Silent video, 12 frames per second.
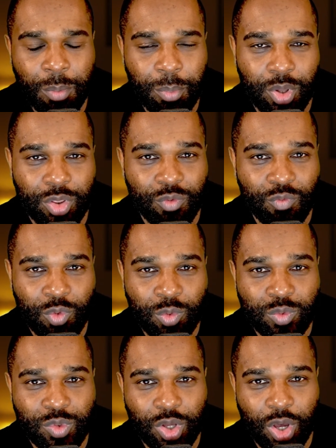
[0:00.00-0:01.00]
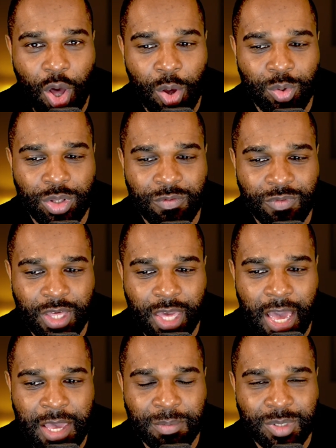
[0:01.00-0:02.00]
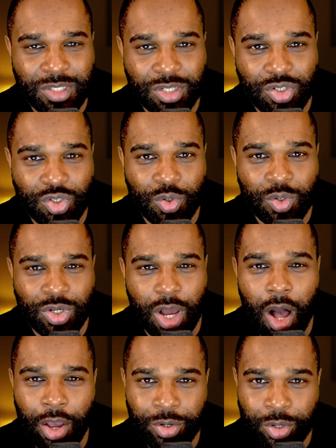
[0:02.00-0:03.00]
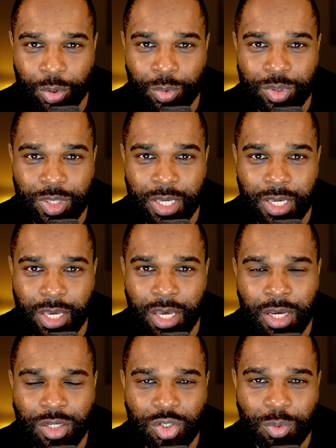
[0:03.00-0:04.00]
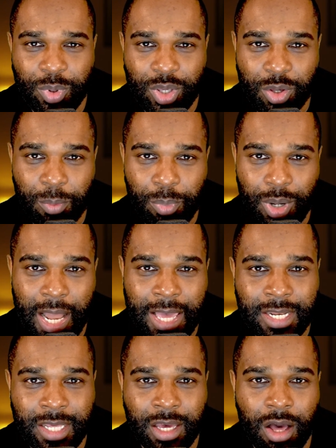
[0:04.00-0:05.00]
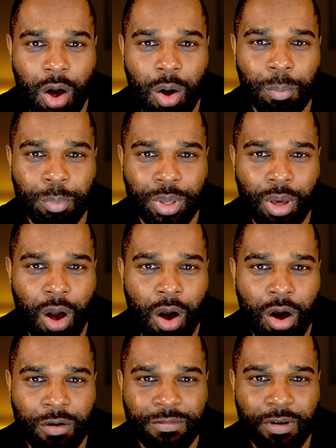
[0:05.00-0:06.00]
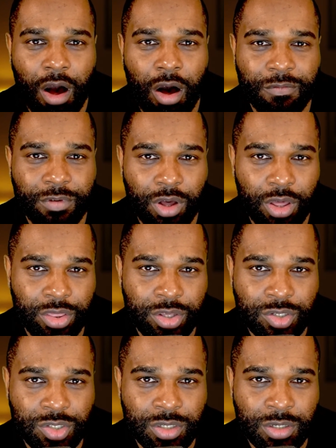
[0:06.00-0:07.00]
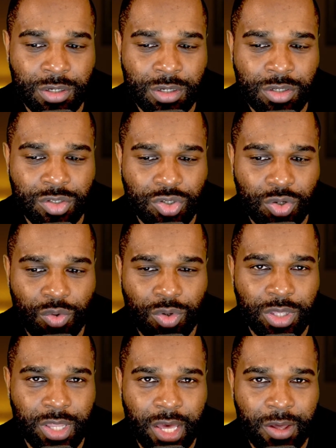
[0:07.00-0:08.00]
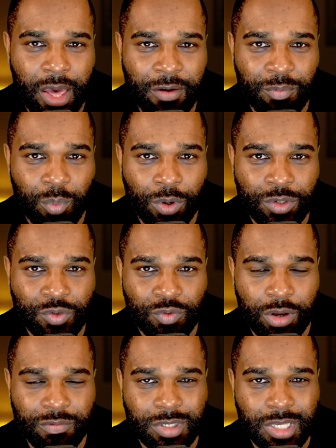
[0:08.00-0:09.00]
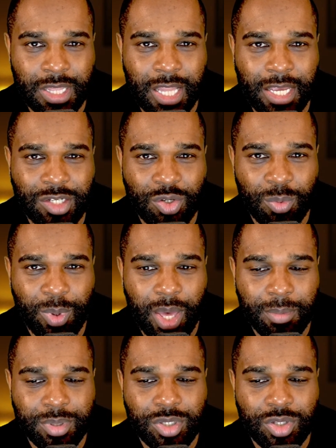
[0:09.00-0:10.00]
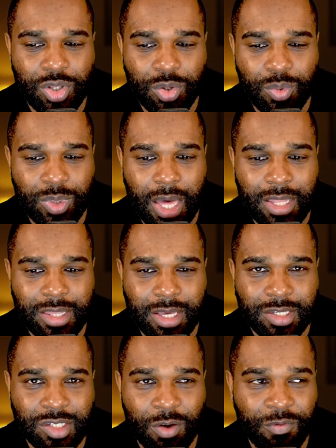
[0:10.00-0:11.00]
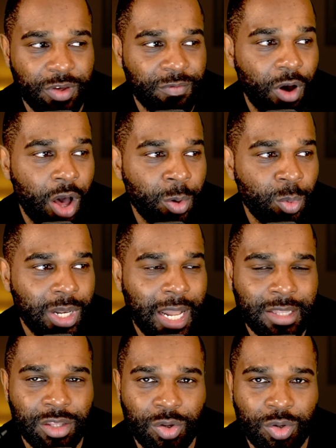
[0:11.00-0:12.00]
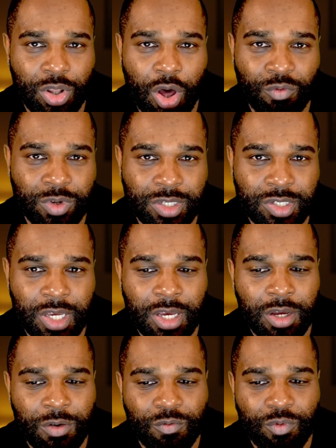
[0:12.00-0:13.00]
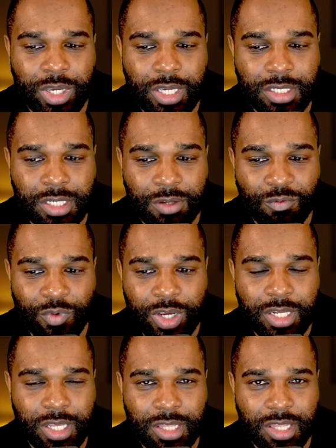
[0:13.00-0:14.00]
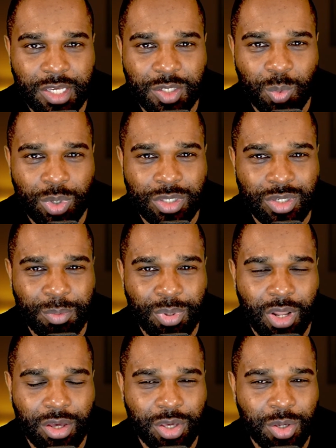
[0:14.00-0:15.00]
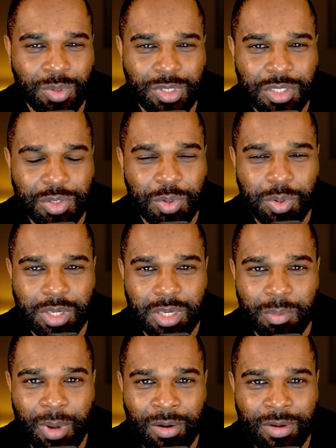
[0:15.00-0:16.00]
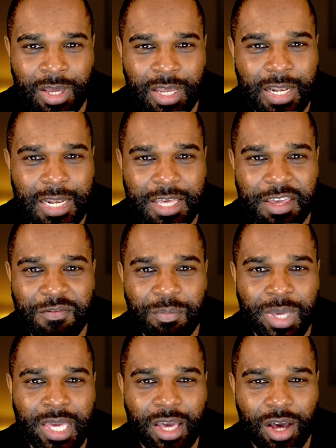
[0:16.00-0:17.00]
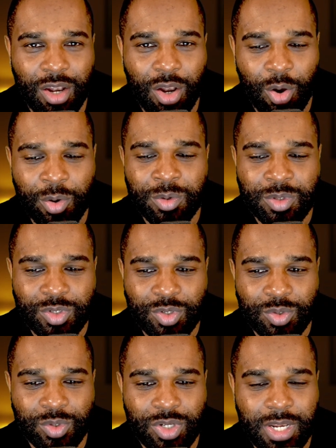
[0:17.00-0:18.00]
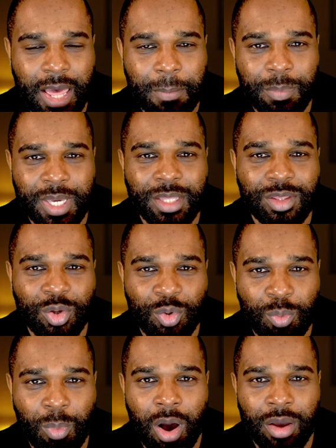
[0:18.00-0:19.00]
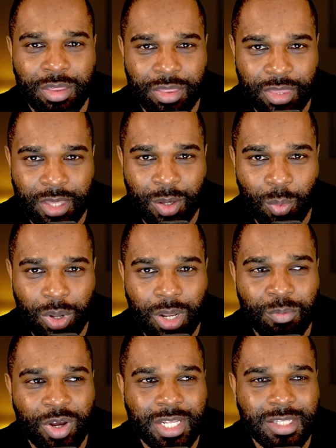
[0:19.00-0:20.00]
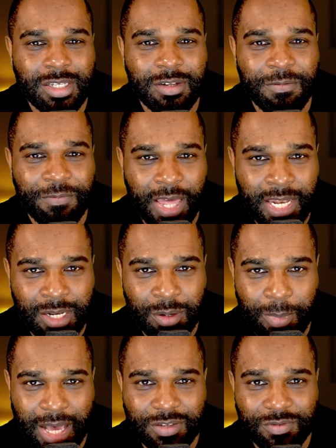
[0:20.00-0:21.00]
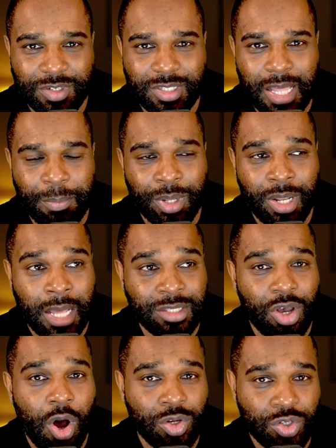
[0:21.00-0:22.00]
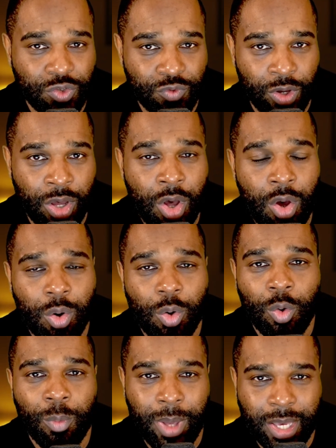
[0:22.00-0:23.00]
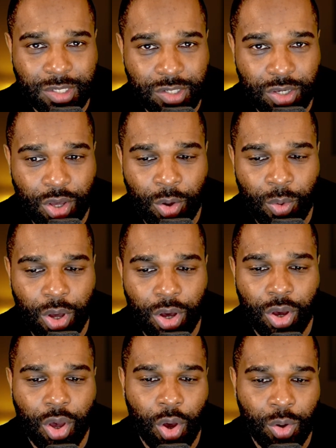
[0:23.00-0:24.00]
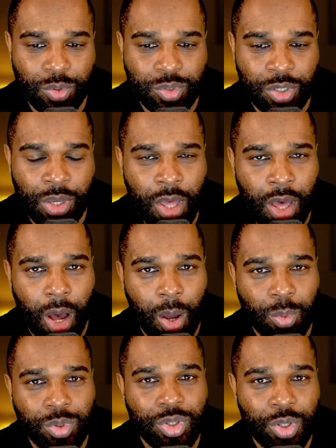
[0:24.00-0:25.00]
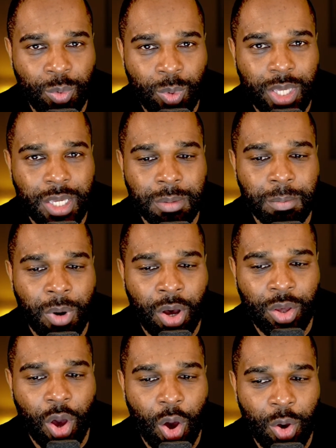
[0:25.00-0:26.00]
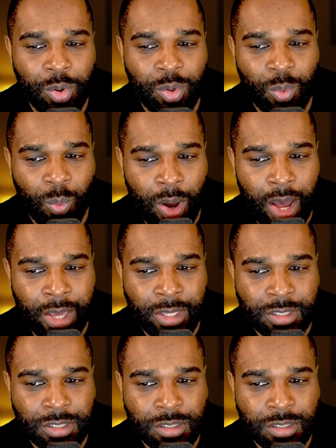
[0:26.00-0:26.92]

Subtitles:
But the rules, the code of the game is that George, I don't think, should be complaining on behalf of others. Surely they're F1 drivers and they should be able to do that themselves. If I were Lando Norris reading these words, I'd be like, who's he talking about? Leave me alone, George. Let me do my thing. When I'm ready to defend Max Verstappen at Austria or Mexico at COTA, I will do it in my own way.